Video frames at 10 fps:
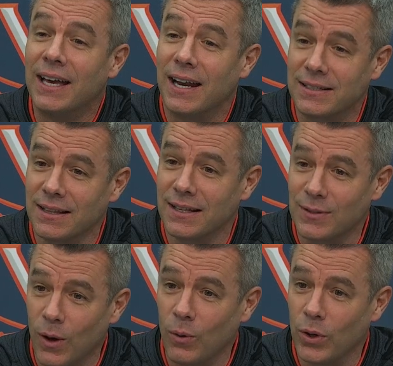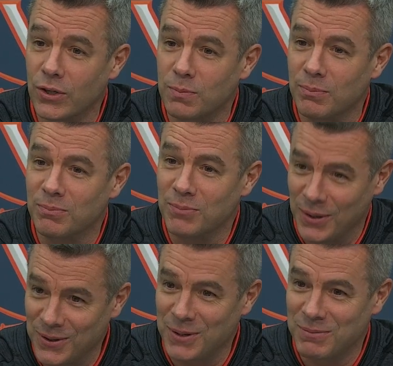I said, "Let's all wish
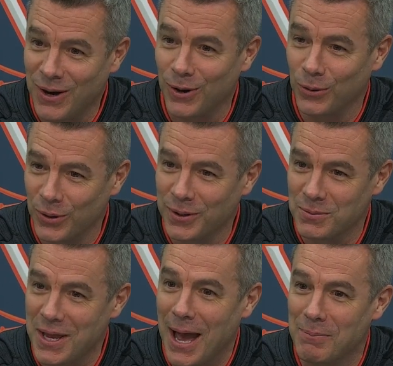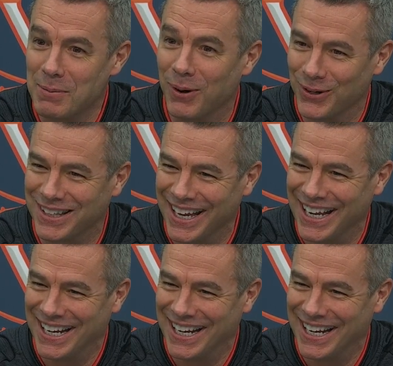Carla Williams a happy birthday,"